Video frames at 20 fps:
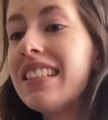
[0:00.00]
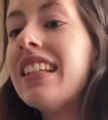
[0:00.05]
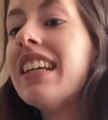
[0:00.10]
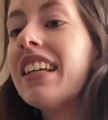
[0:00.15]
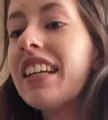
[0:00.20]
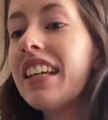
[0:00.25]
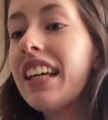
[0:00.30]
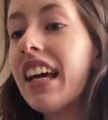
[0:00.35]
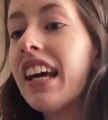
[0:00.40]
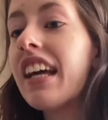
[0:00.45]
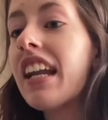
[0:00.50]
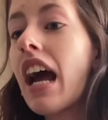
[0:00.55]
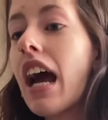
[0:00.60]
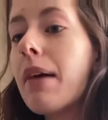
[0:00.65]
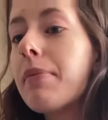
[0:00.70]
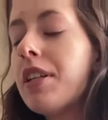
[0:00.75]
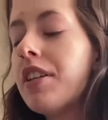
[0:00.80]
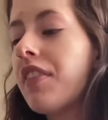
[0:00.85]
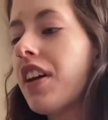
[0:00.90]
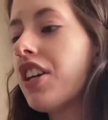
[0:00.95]
Good
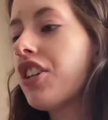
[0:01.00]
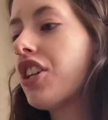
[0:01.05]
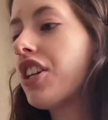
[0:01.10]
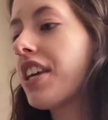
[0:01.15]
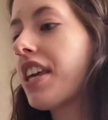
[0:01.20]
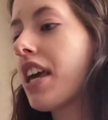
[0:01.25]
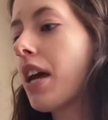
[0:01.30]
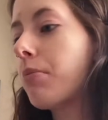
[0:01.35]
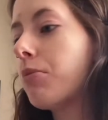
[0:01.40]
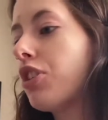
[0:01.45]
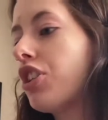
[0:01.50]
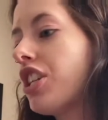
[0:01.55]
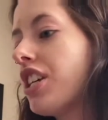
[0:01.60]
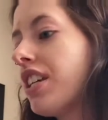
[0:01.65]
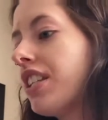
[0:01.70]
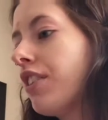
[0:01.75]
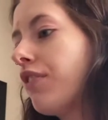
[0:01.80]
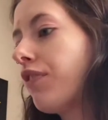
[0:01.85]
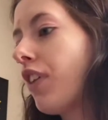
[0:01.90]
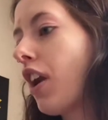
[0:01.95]
observation, Kim. She
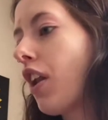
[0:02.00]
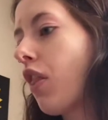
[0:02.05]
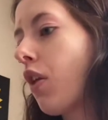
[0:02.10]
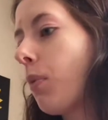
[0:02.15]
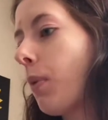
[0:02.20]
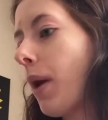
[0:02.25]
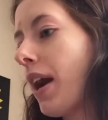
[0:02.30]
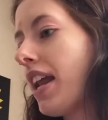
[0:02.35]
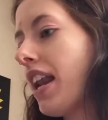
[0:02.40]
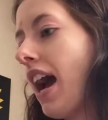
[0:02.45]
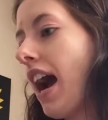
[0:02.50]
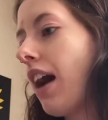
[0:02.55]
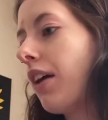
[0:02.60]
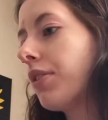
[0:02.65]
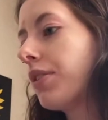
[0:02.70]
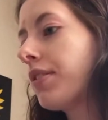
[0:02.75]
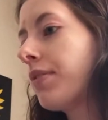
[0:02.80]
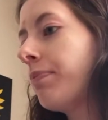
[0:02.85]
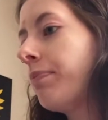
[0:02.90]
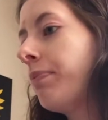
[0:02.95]
is in front of the White
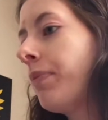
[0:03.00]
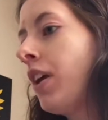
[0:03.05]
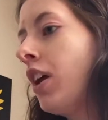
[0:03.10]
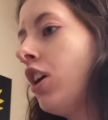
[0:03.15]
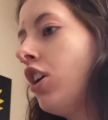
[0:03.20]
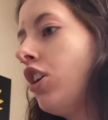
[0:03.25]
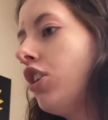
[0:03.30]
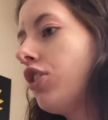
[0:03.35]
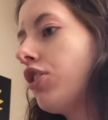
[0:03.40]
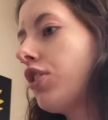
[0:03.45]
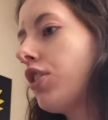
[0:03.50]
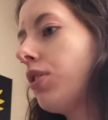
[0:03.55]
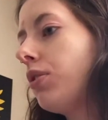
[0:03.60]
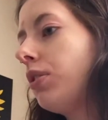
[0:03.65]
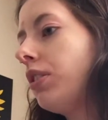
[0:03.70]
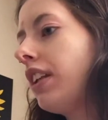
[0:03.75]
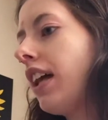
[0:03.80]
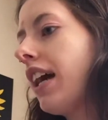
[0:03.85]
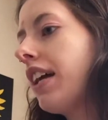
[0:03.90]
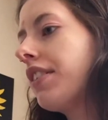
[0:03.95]
House.
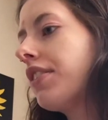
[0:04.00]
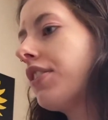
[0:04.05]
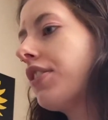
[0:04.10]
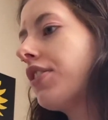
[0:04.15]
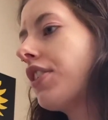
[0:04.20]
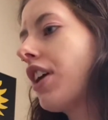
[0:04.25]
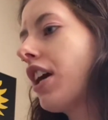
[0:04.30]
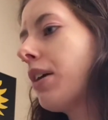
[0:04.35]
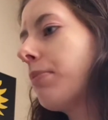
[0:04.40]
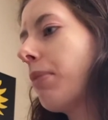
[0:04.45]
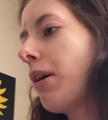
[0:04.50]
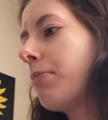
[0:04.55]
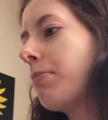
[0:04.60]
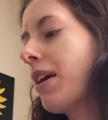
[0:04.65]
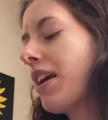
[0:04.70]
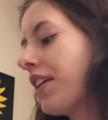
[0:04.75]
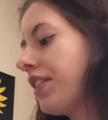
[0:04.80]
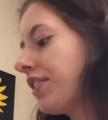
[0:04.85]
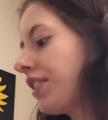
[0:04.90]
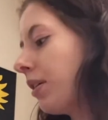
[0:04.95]
So let's start by
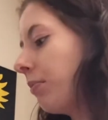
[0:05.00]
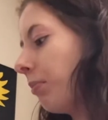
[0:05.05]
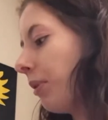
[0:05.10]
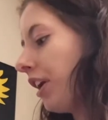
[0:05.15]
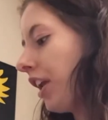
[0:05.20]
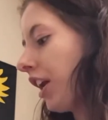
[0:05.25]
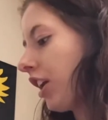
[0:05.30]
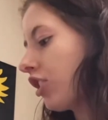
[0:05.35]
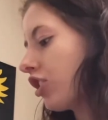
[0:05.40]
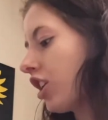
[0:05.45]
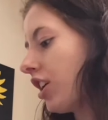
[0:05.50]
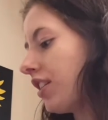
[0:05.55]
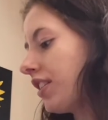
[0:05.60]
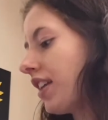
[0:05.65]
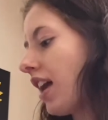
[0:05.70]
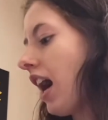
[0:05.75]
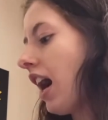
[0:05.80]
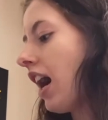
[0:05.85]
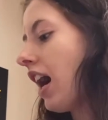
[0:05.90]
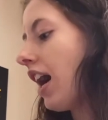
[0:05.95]
making some predictions
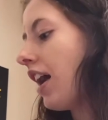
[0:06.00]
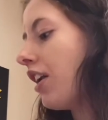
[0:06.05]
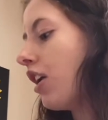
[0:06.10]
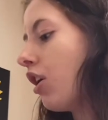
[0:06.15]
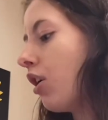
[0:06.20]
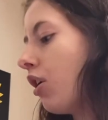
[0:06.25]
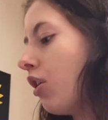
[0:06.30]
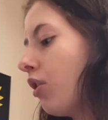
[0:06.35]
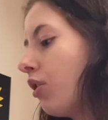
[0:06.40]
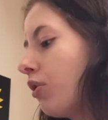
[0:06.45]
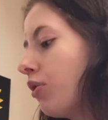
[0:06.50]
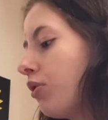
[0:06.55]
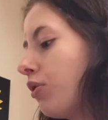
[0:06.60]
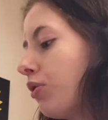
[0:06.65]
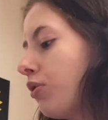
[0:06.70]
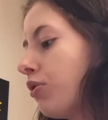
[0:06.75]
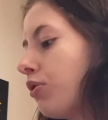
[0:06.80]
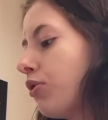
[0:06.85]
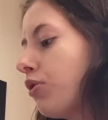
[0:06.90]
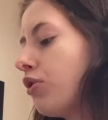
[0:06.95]
on
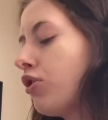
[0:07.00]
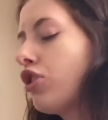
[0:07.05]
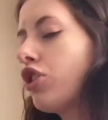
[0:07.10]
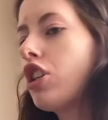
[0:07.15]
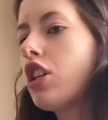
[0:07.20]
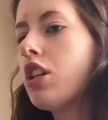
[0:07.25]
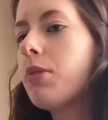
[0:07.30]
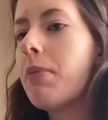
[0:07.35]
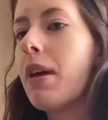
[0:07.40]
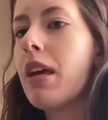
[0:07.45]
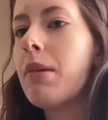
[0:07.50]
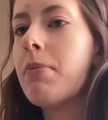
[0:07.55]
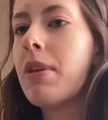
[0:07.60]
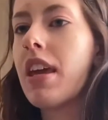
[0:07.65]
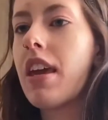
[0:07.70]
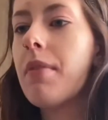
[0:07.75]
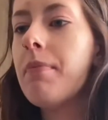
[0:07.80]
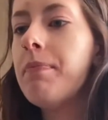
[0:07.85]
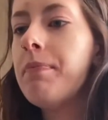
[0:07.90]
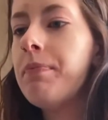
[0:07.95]
who she may
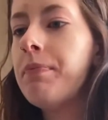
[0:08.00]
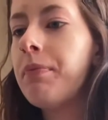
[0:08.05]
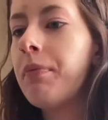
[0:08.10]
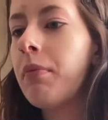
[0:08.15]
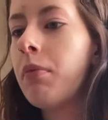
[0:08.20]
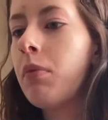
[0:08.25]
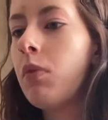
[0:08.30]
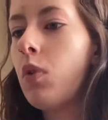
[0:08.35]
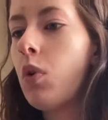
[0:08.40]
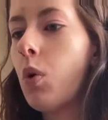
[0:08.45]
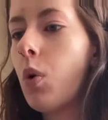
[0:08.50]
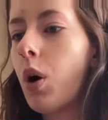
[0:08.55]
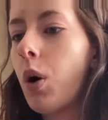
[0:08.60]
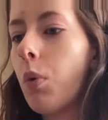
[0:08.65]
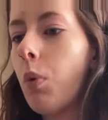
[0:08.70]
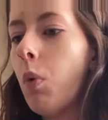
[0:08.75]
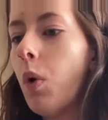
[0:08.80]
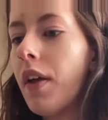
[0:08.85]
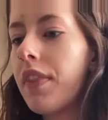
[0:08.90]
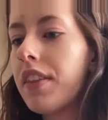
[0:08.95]
be or
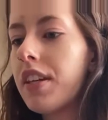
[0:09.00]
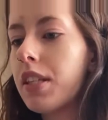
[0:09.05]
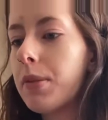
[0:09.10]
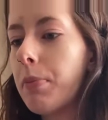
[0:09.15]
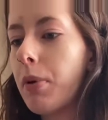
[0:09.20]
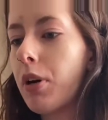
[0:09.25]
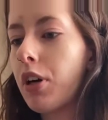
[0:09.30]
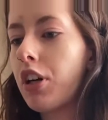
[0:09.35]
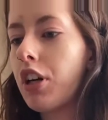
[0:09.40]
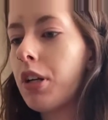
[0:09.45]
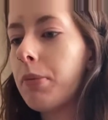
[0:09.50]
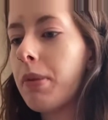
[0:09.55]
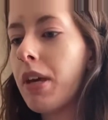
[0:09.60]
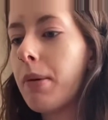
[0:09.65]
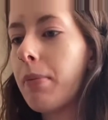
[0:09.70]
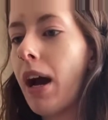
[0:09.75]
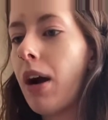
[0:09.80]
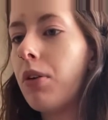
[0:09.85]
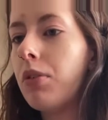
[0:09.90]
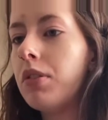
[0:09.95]
what this book could be
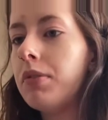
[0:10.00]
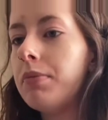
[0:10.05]
about.